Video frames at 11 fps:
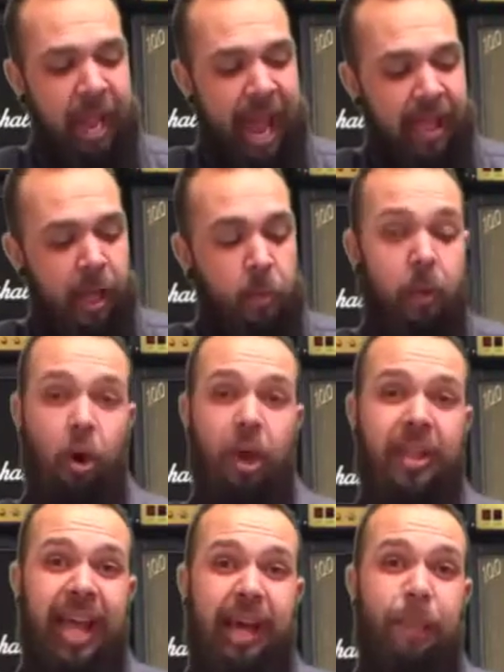and then we're going
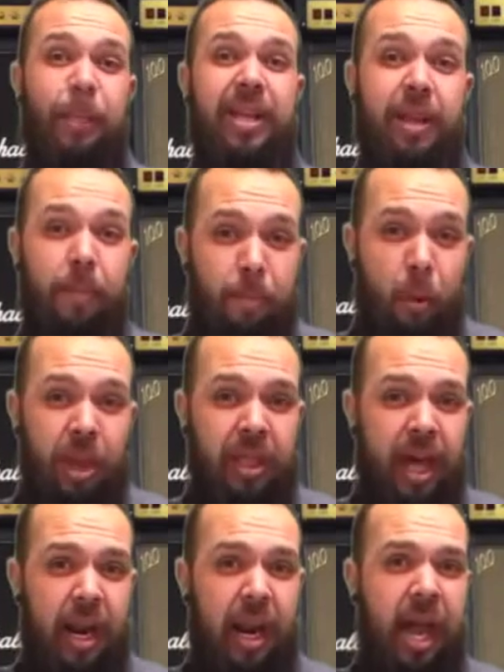to take Peter
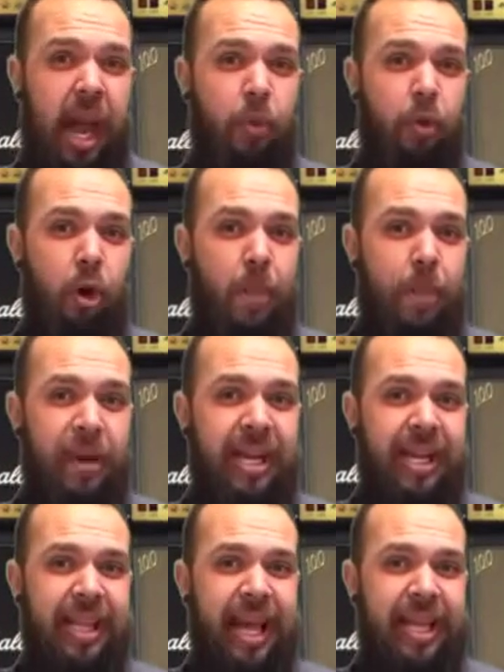Pointer and we're going to bring
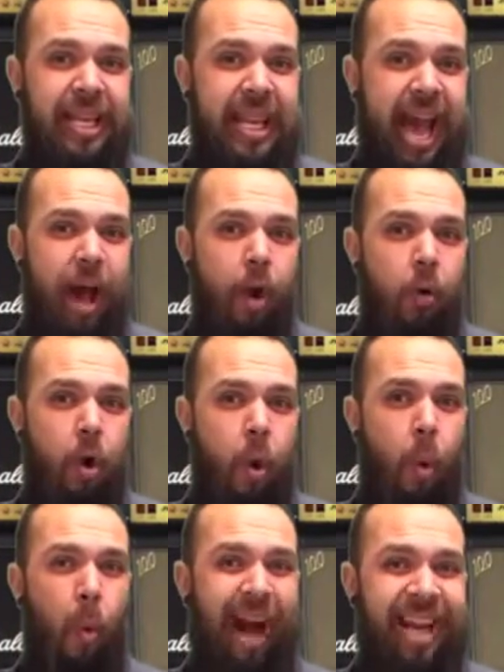it down
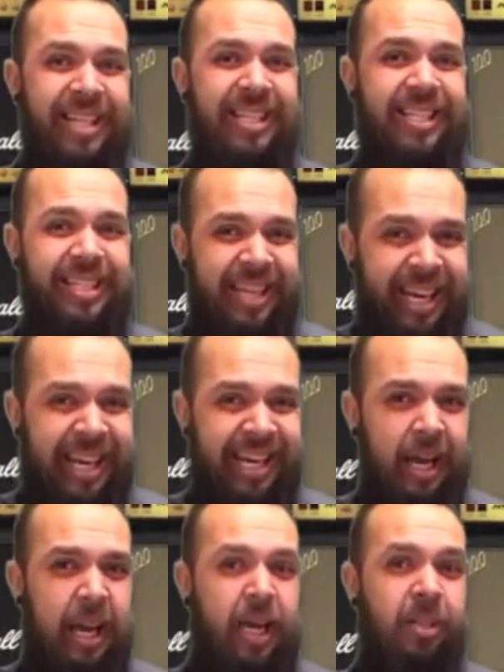one
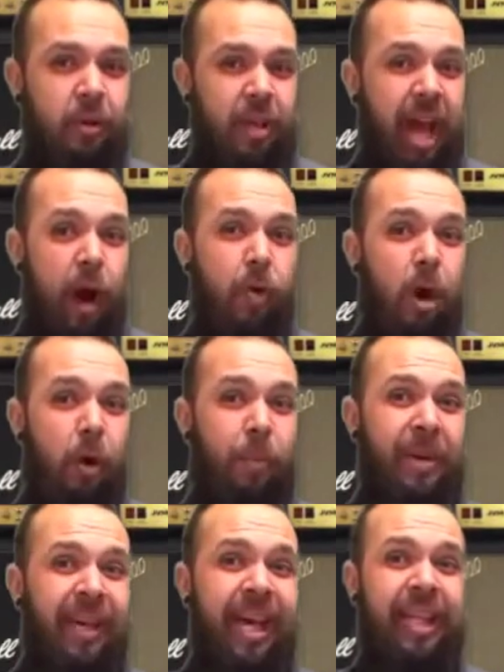string. So now we are
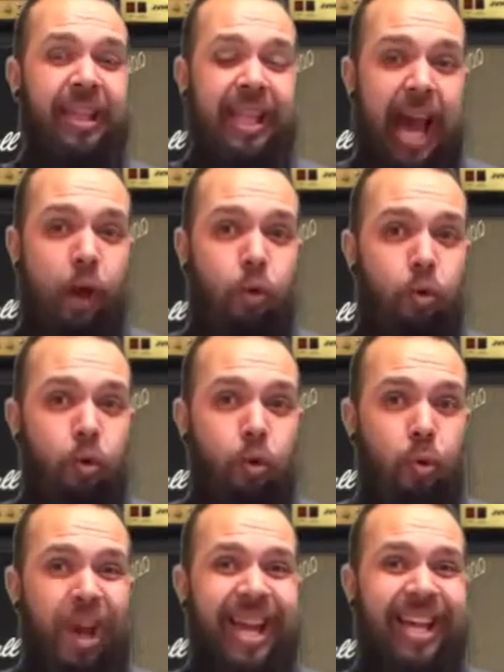bringing it down
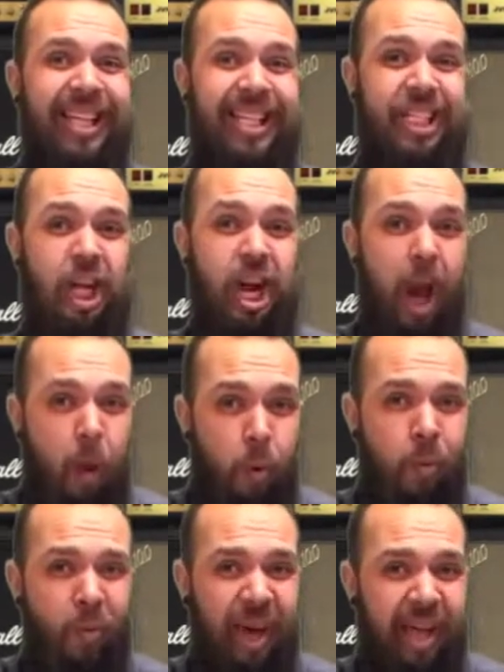to
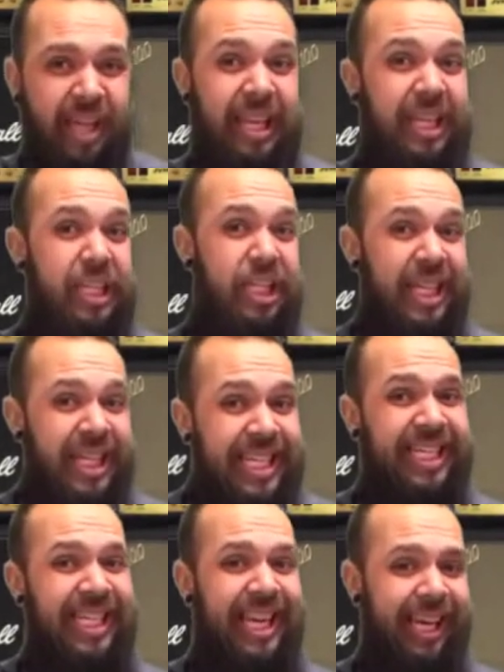Jerome, the G
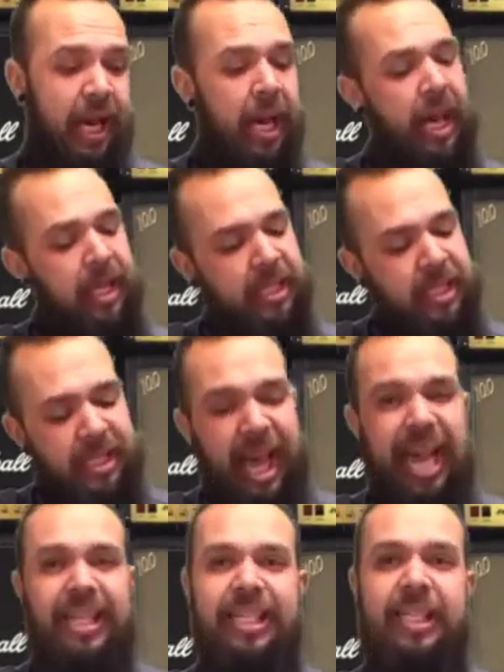string. It
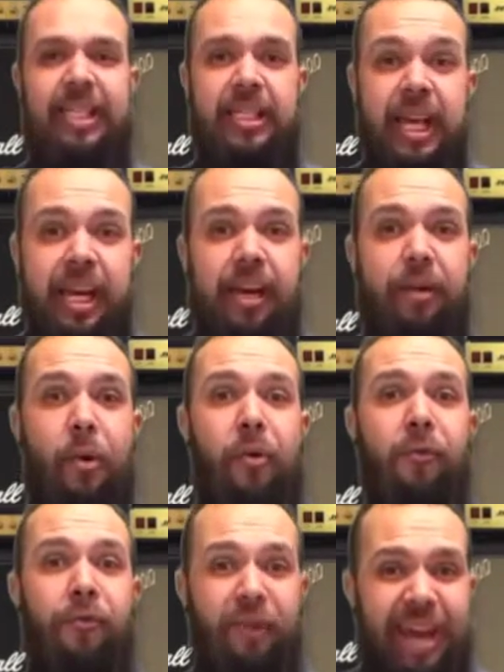stays in the second
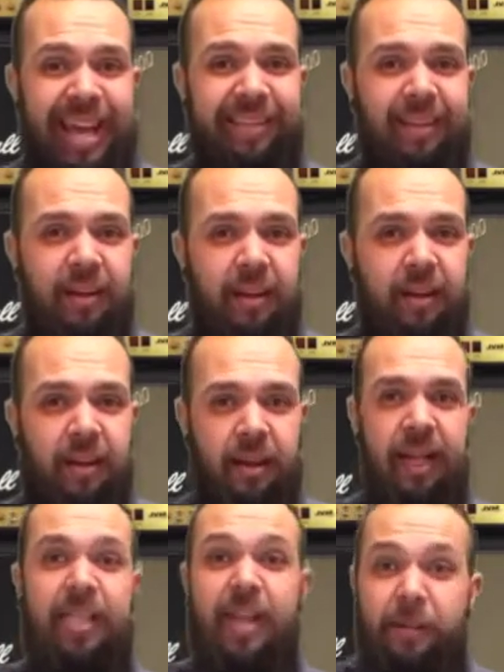fret.
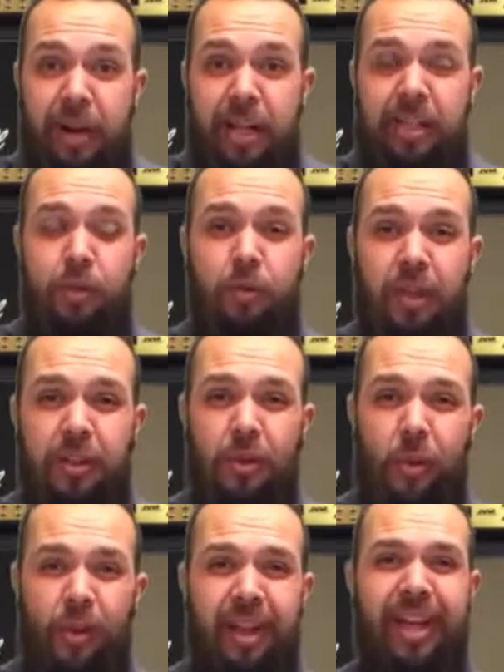Let's have a listen to this
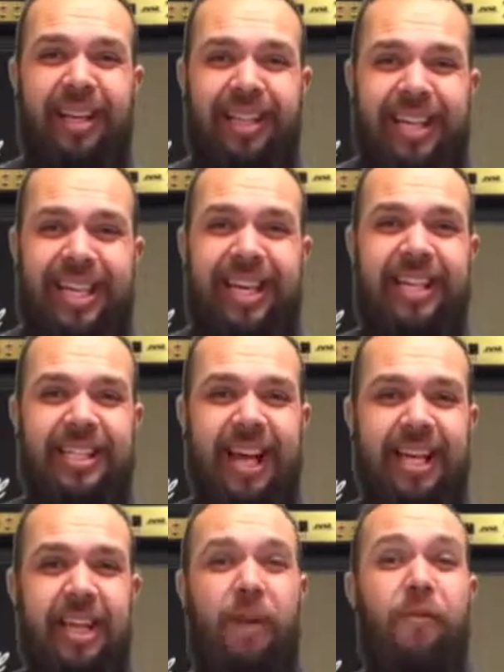chord, D
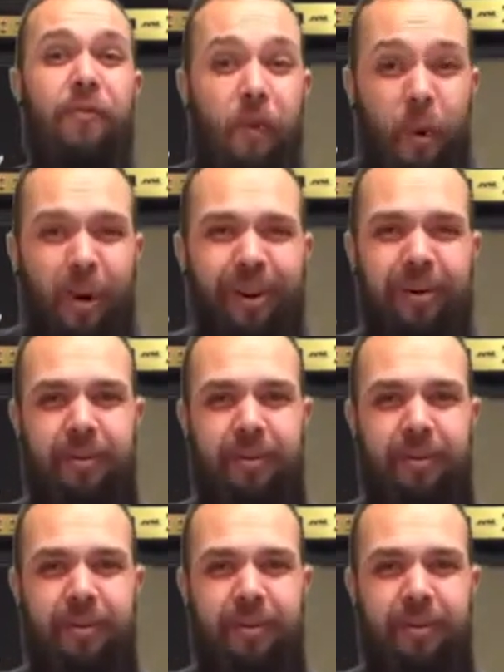sus4.